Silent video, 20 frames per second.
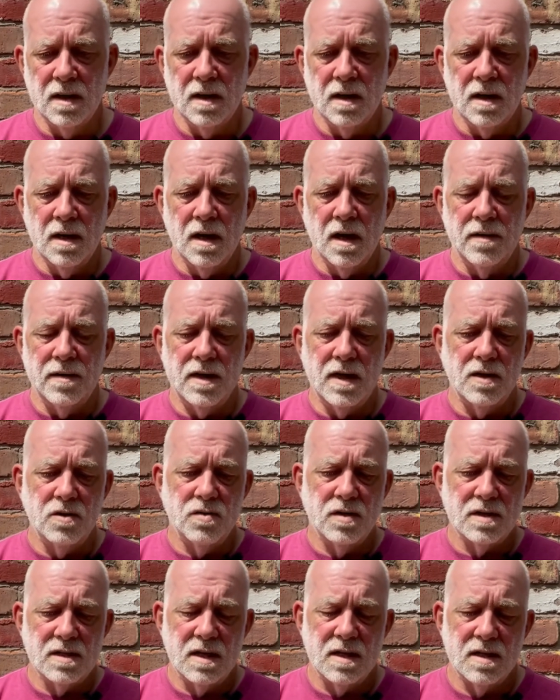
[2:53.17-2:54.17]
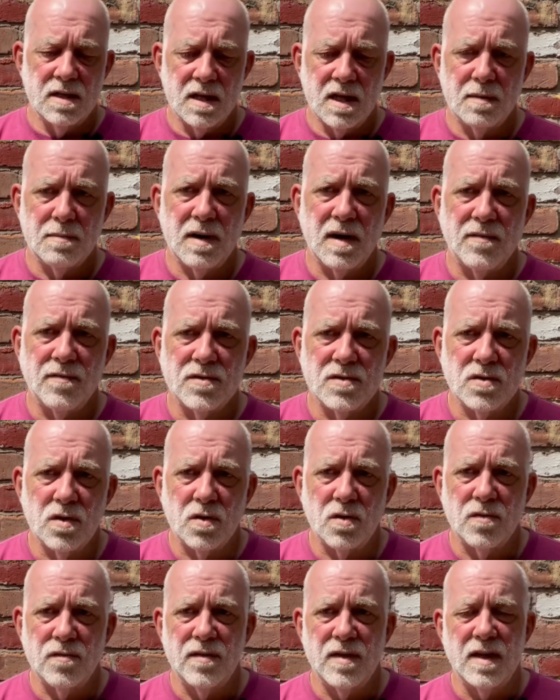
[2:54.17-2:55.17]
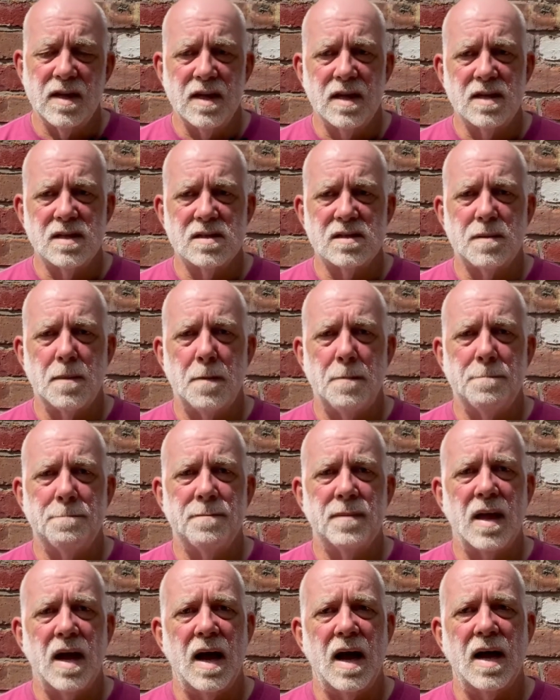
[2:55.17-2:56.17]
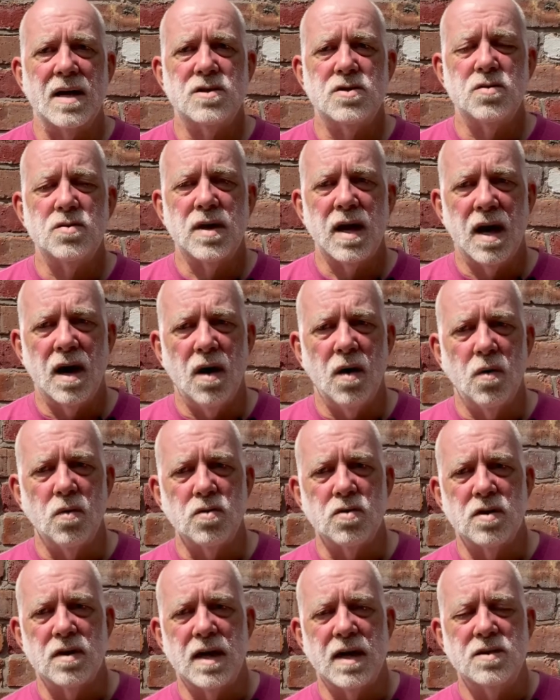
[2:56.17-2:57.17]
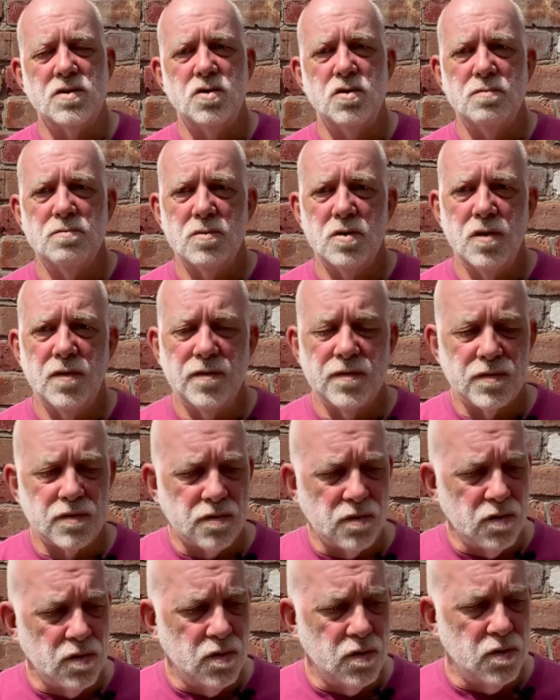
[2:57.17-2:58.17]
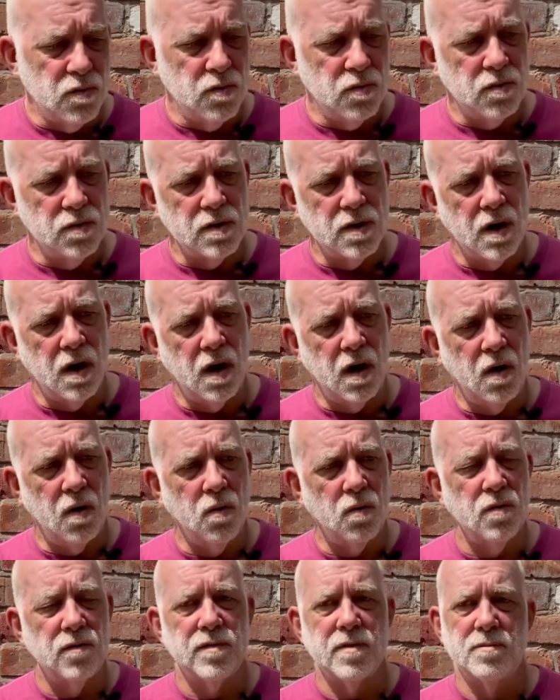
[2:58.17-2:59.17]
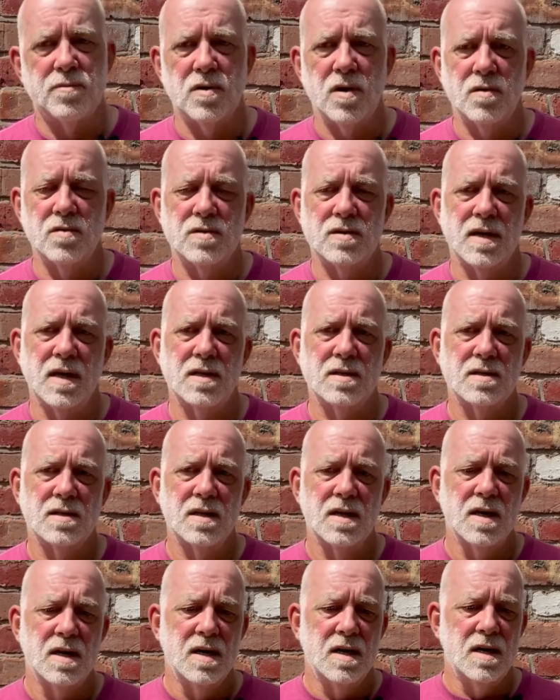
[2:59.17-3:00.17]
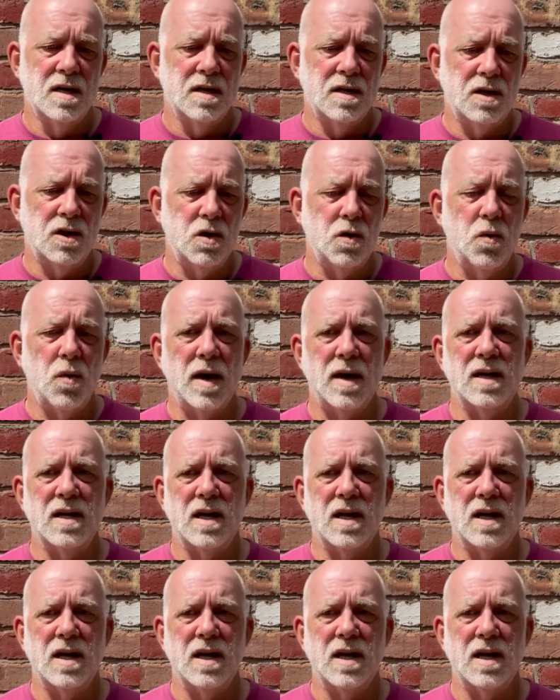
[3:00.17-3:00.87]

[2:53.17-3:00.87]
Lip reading: And the interesting thing about photography is, as you get older, as you move through the whole of the process, you end up